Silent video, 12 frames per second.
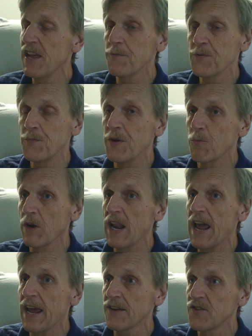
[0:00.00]
helps me
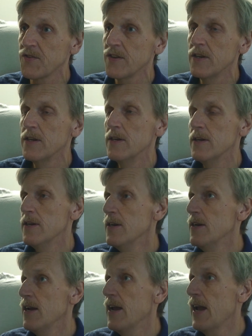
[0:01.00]
relax.
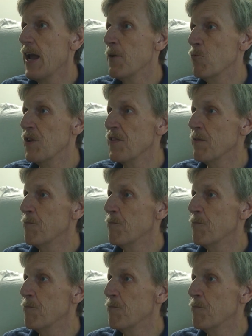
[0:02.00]
And when the